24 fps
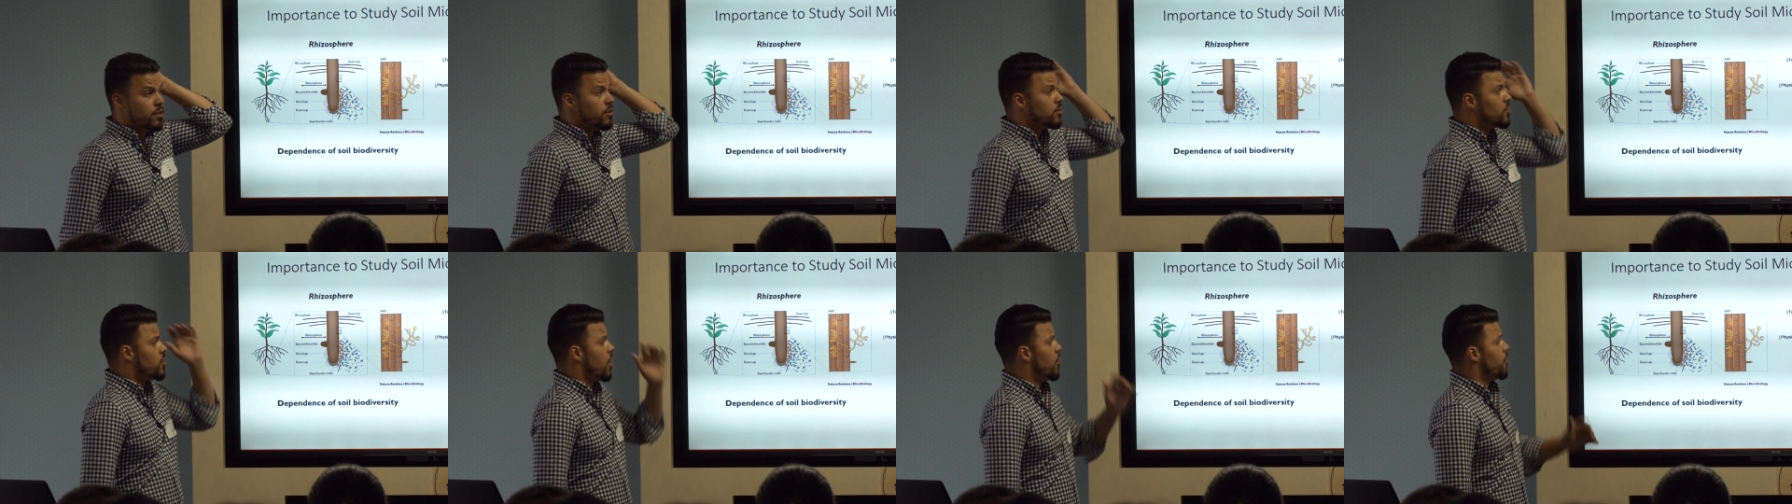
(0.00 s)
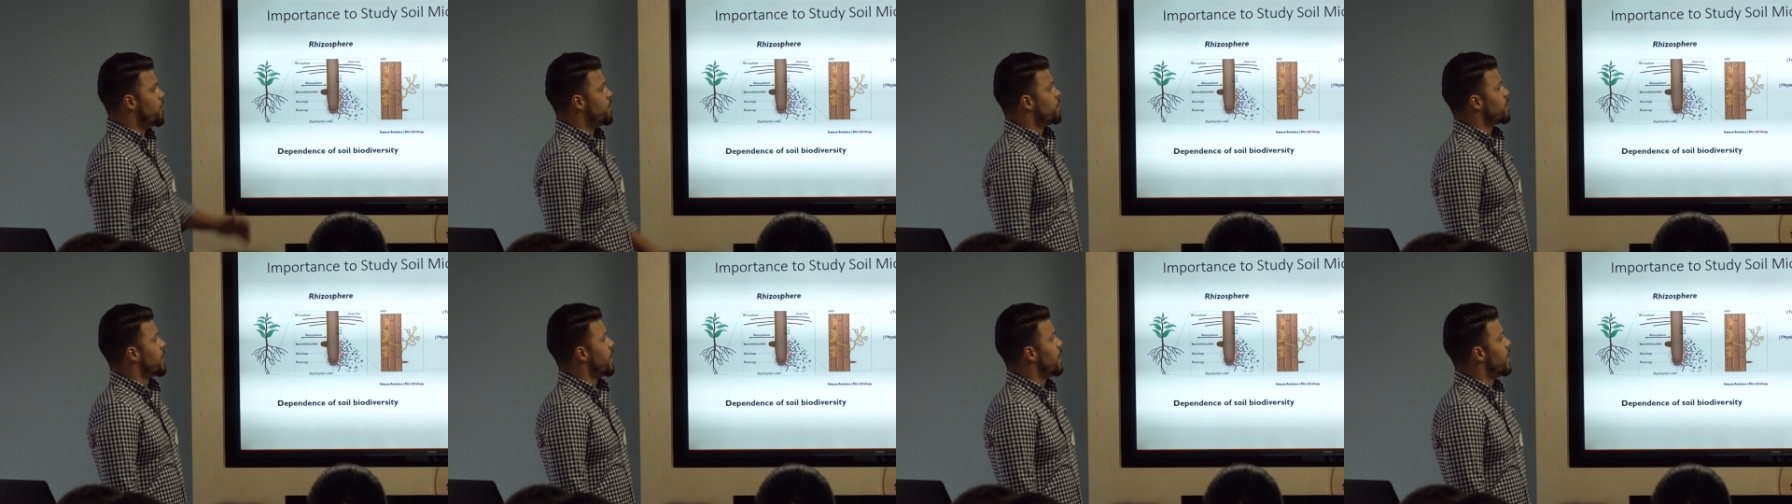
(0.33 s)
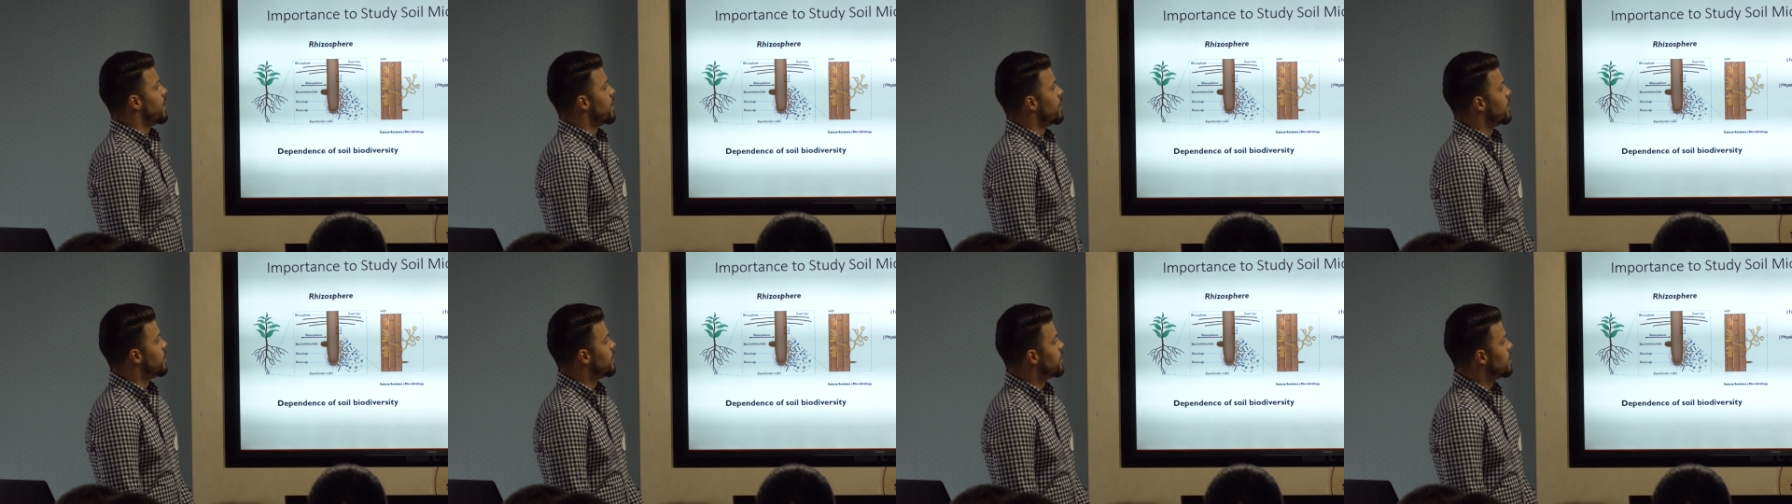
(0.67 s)
So
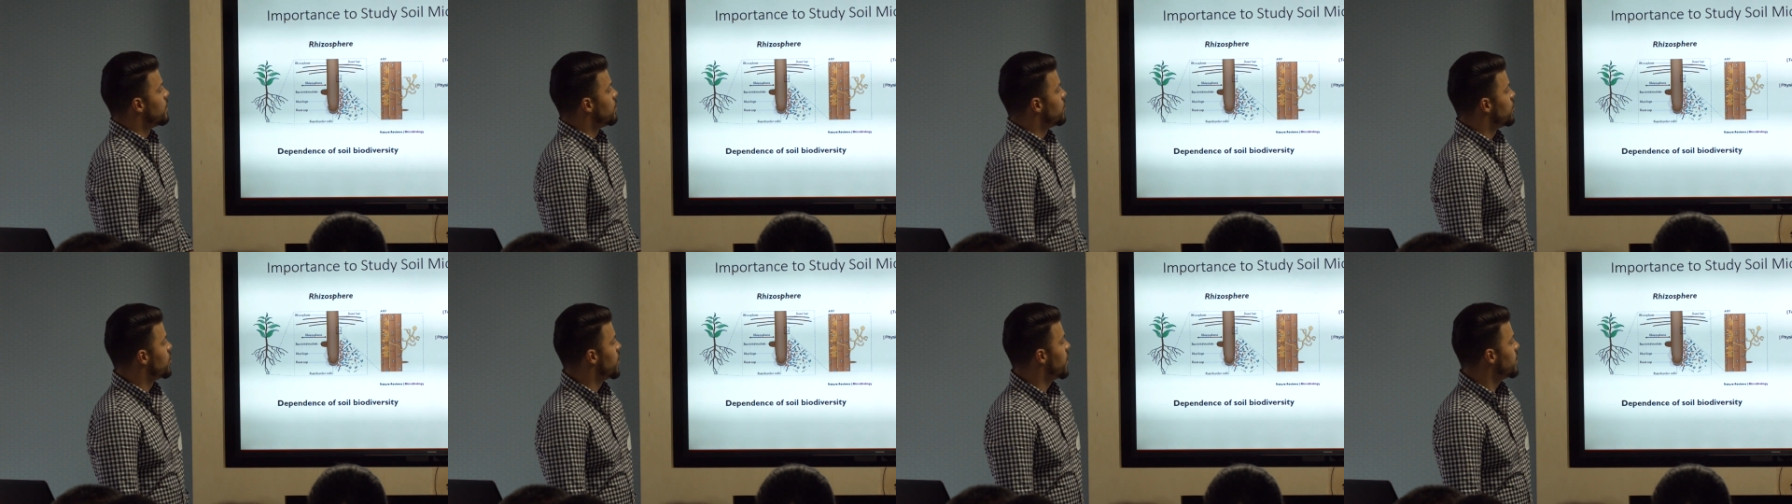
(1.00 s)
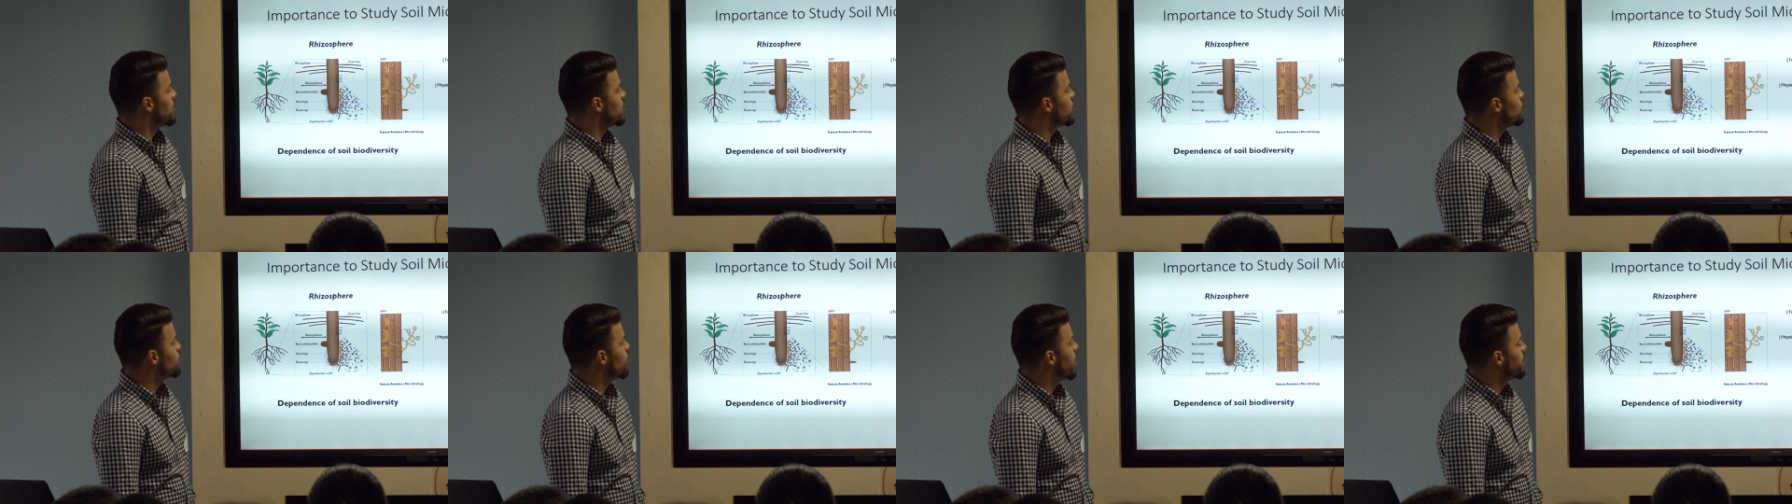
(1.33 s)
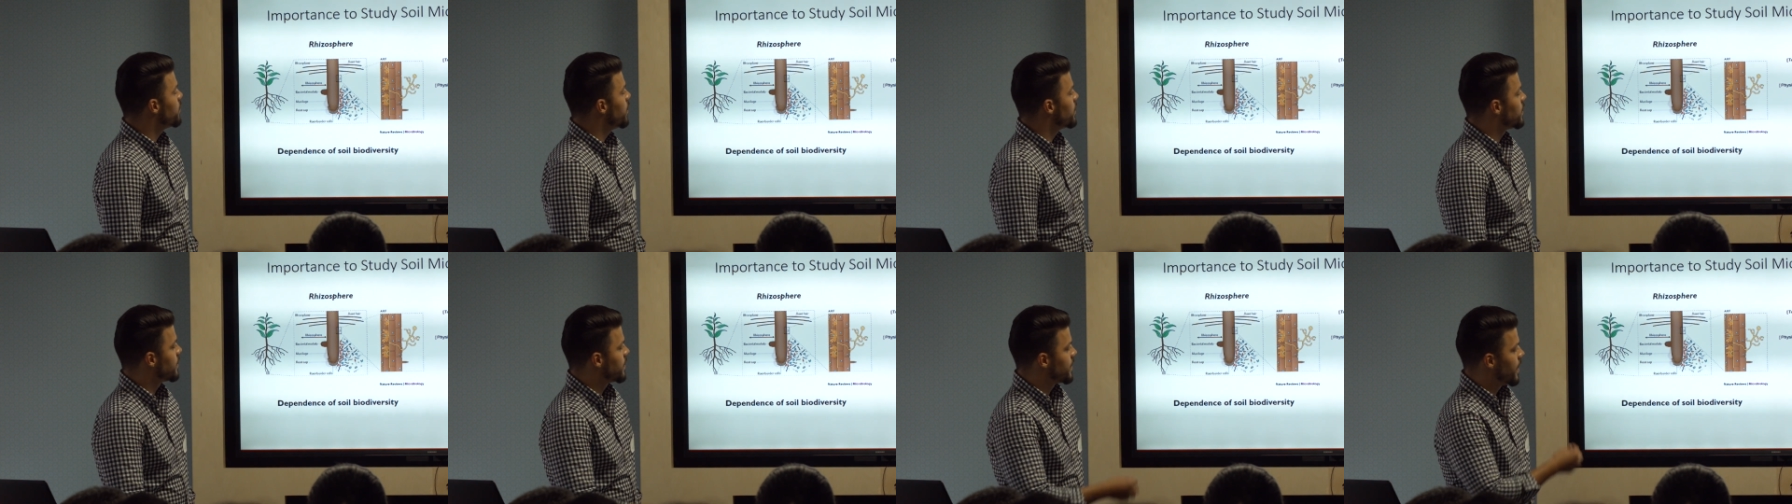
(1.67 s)
just to
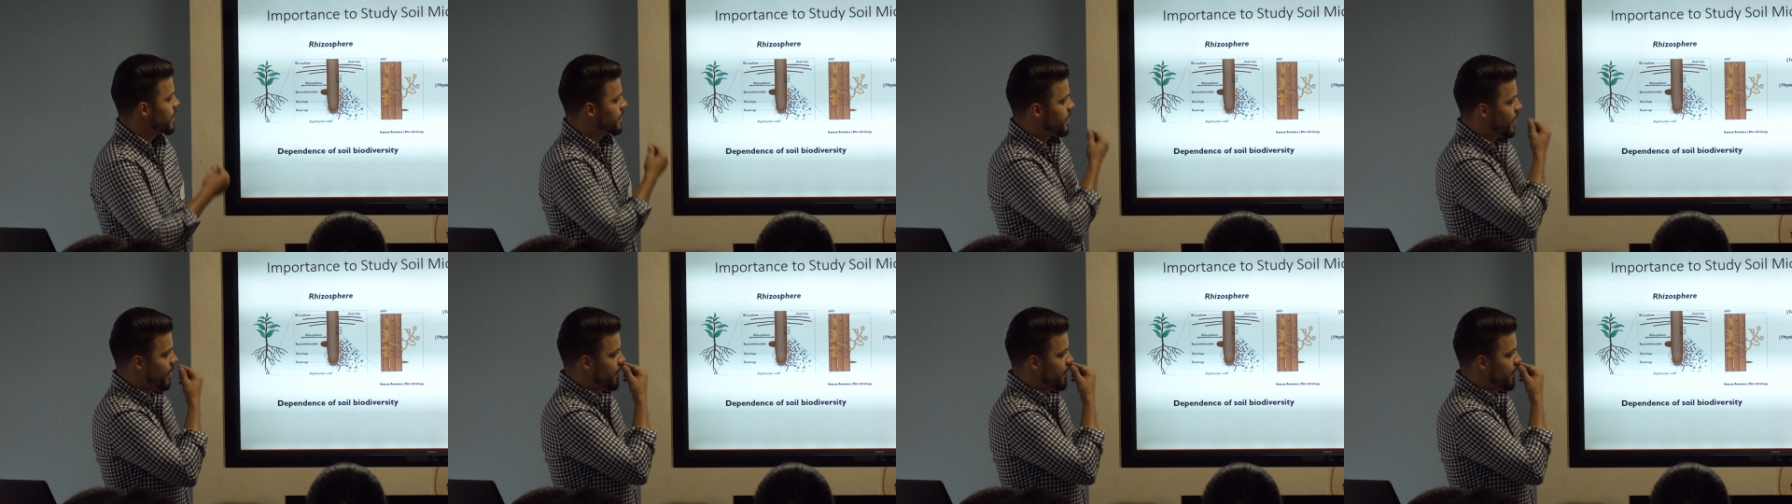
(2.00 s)
understand